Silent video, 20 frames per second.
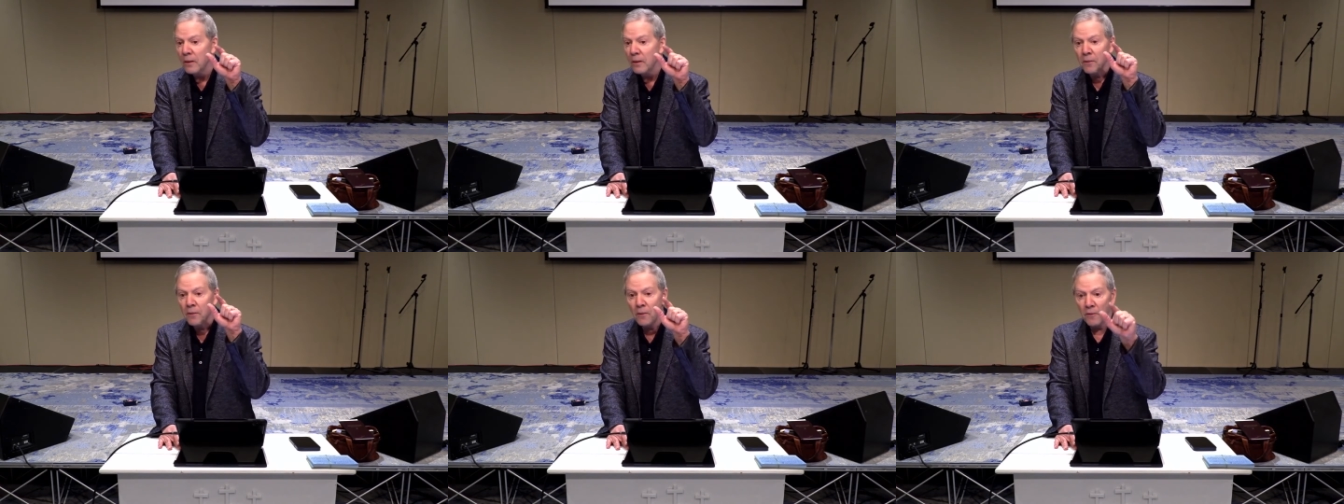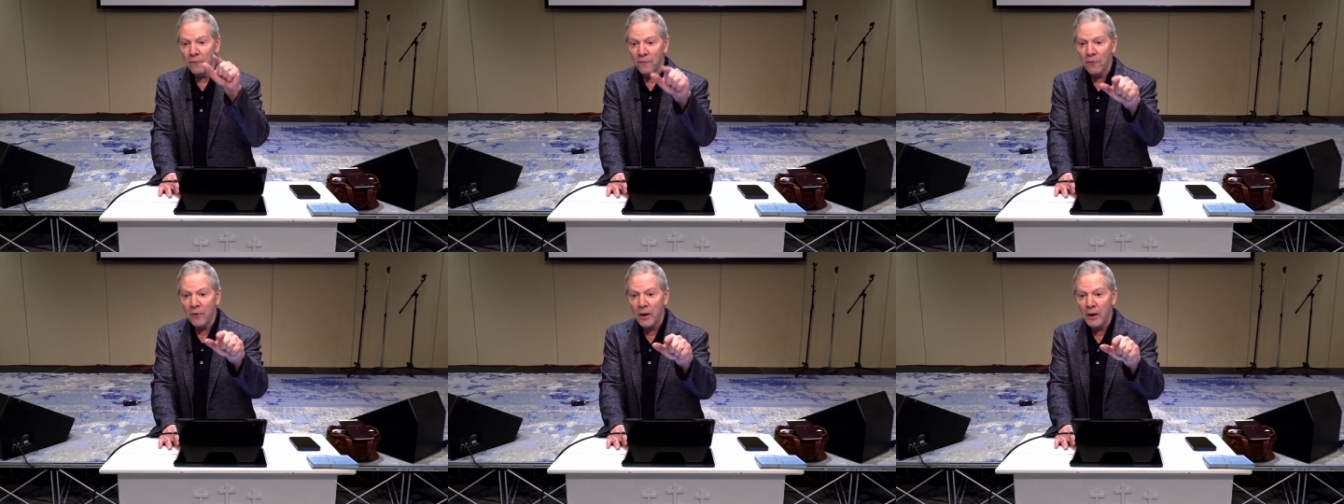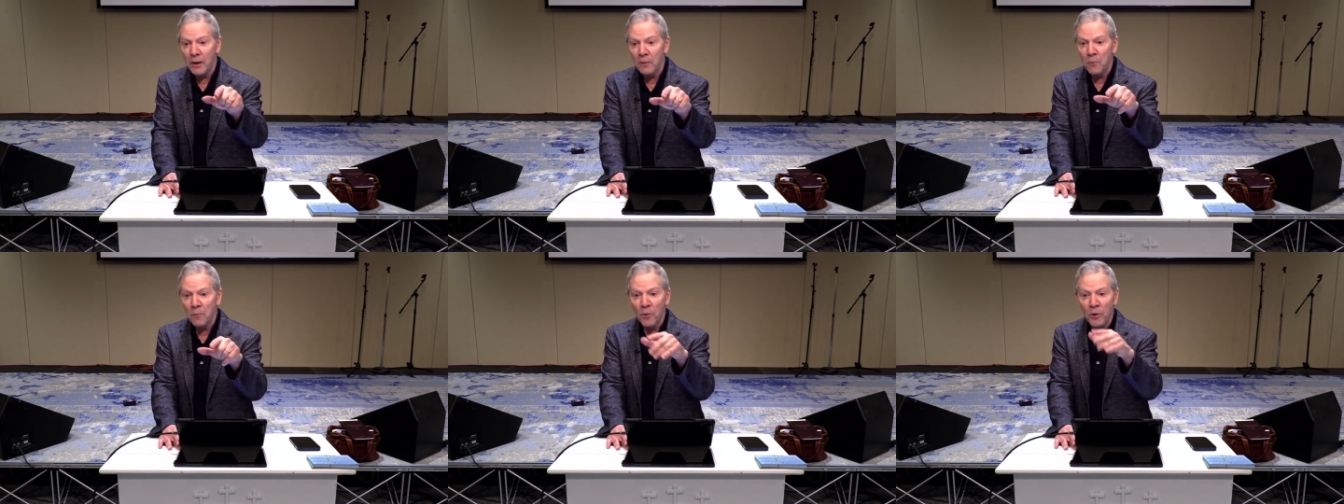go to
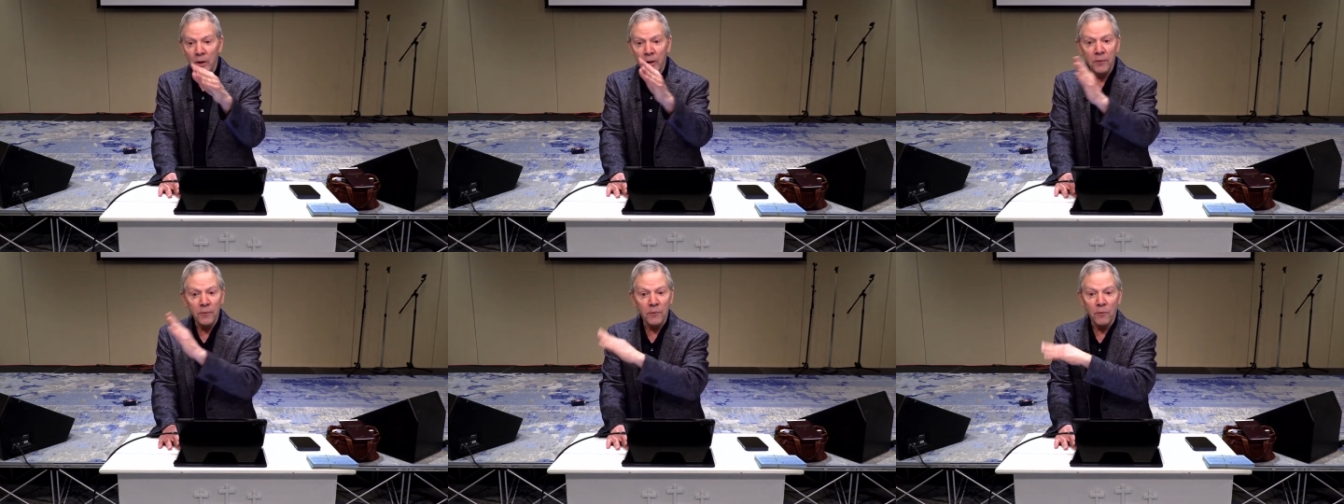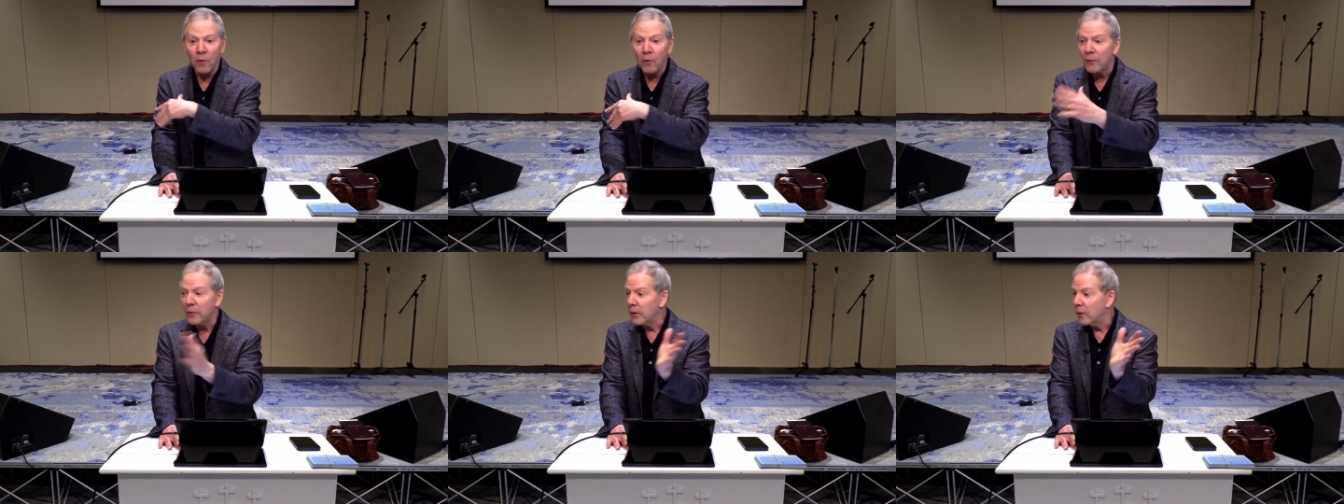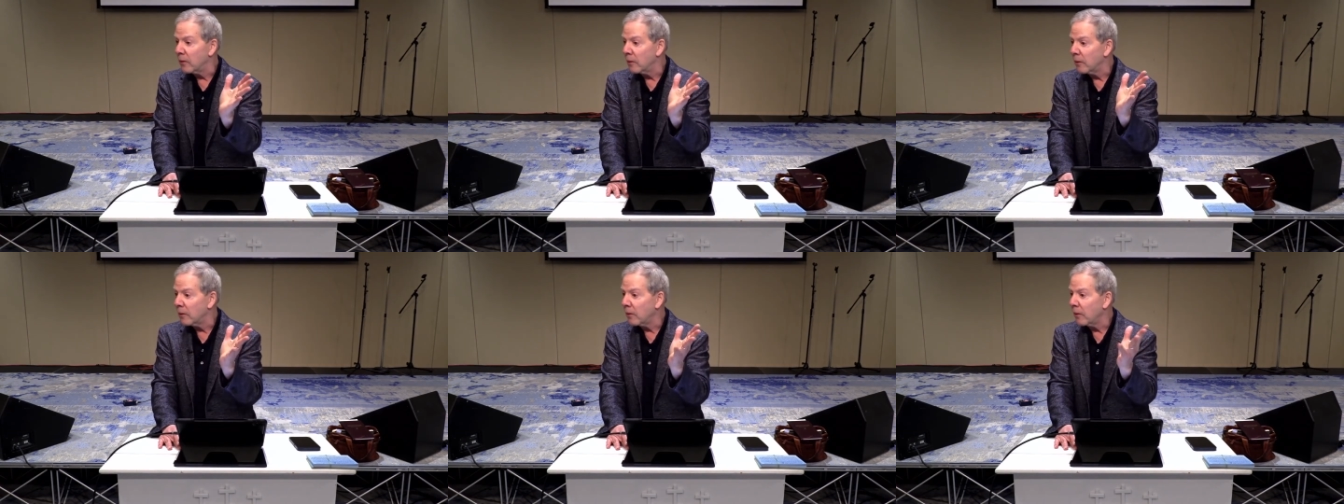Friday morning, they're all
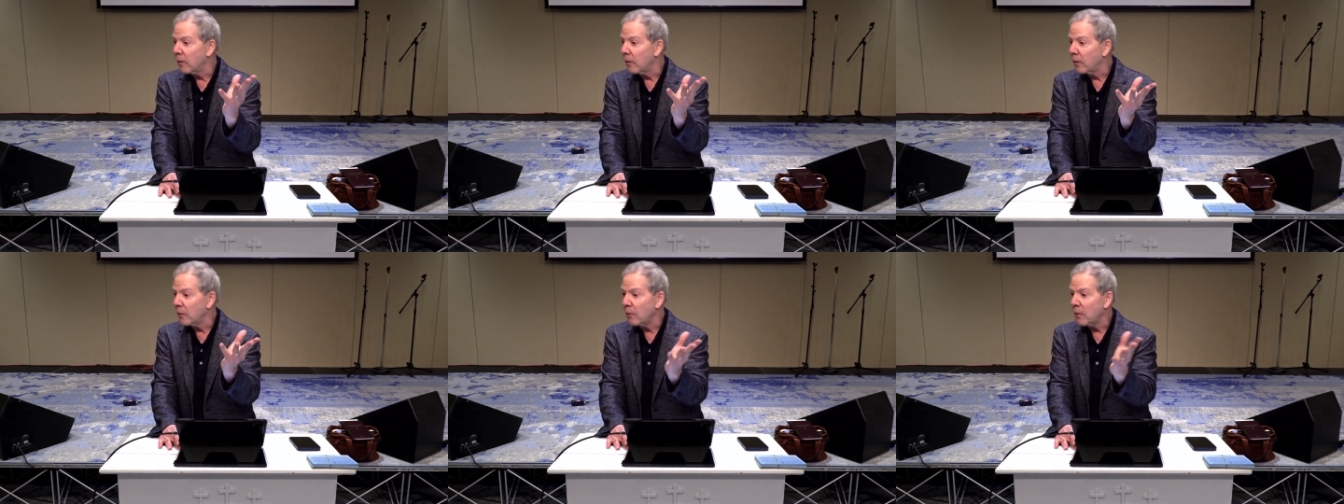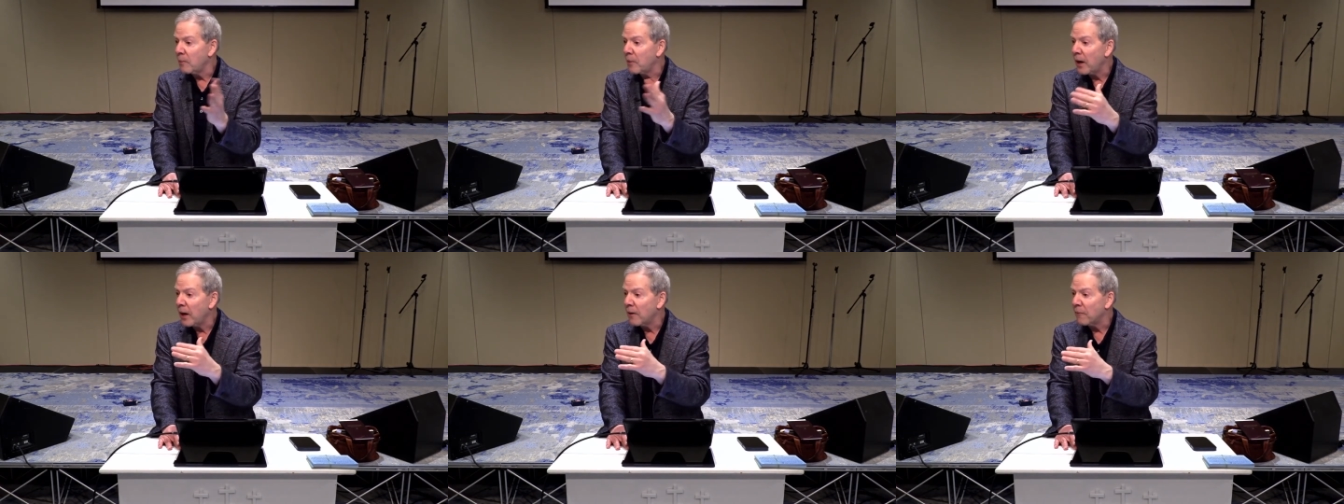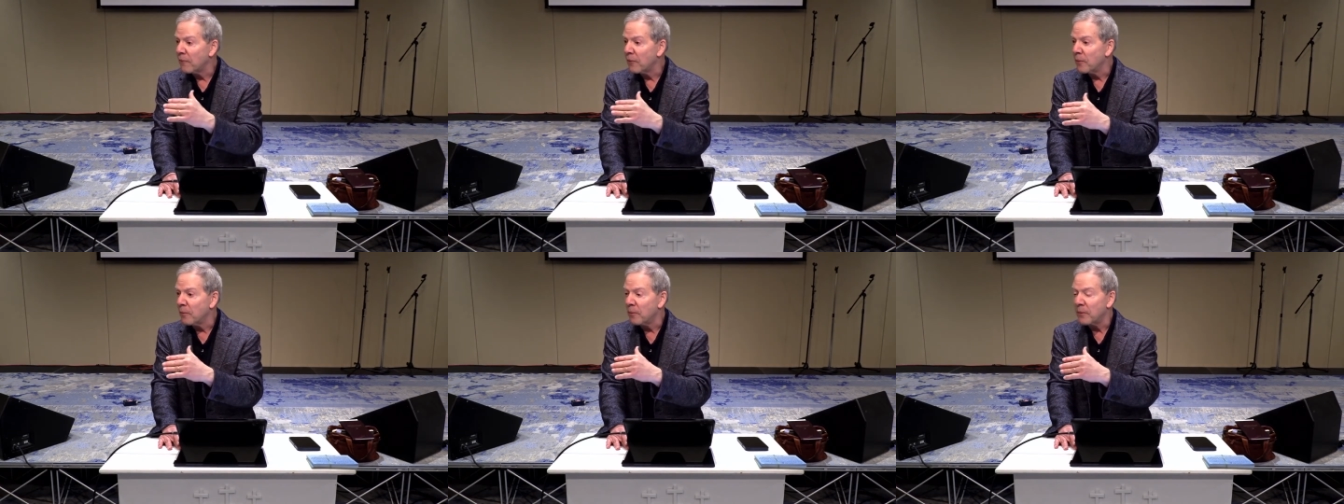there, all the way
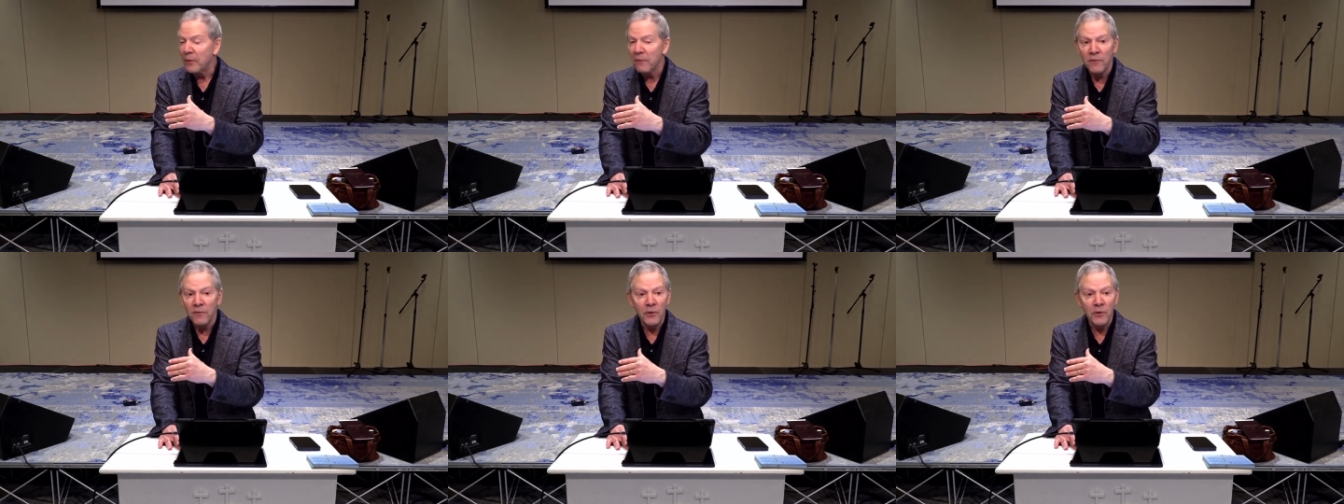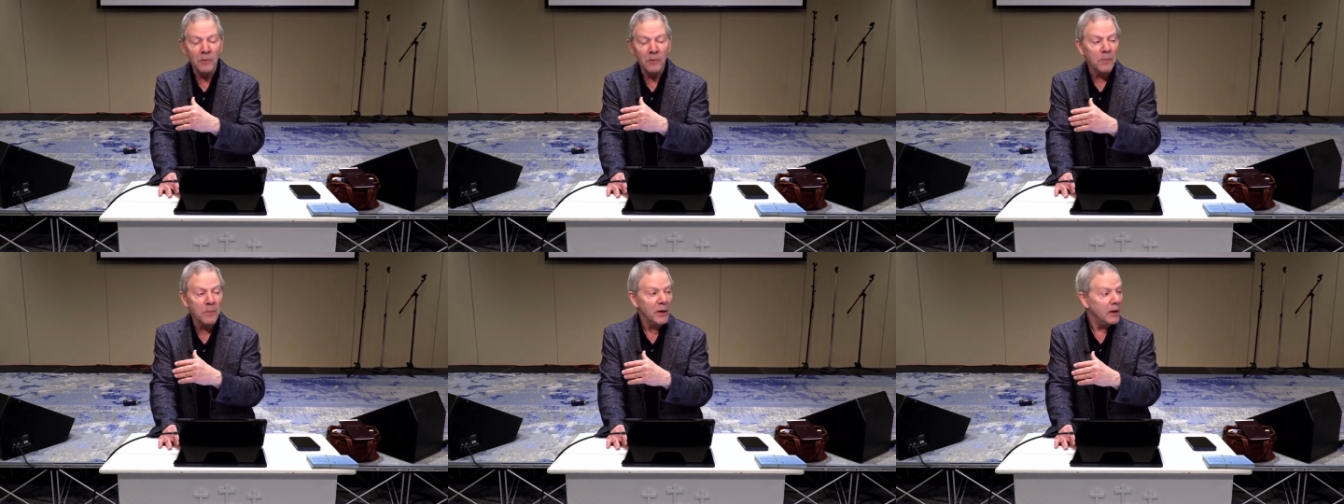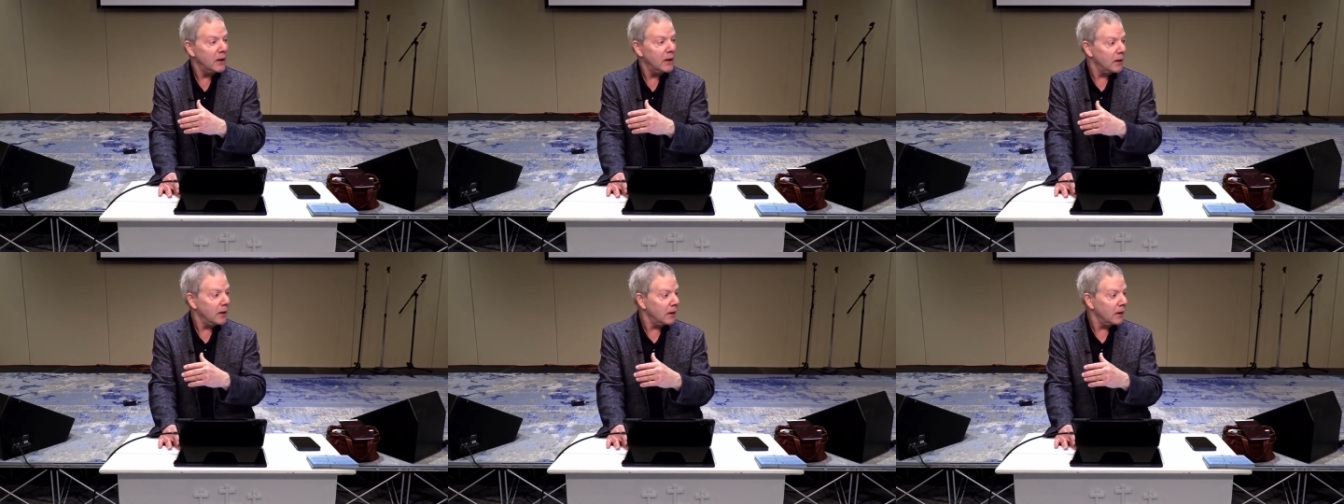back from the very
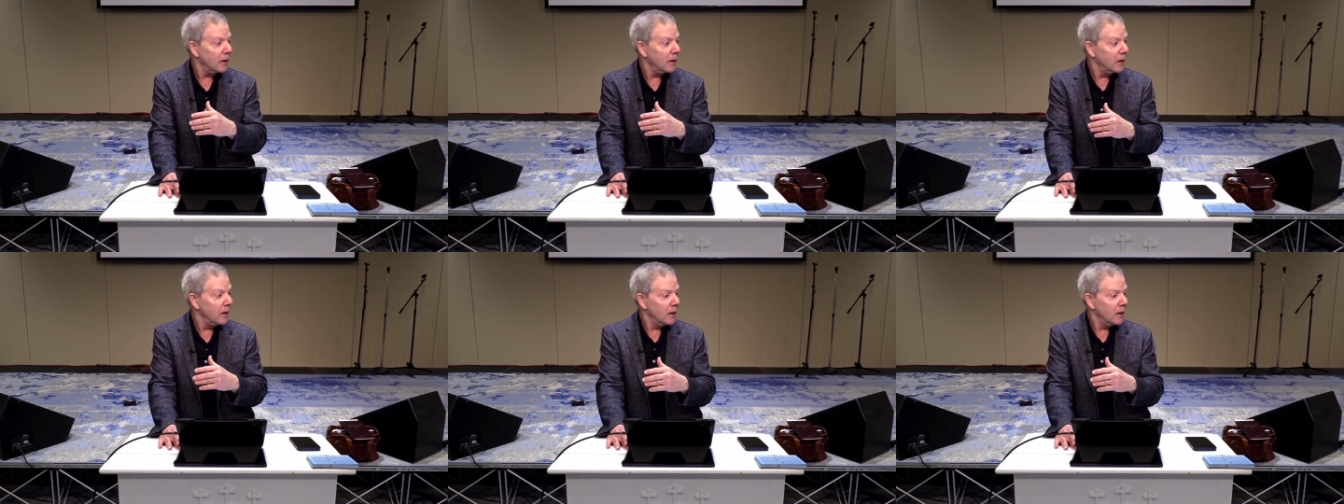beginning.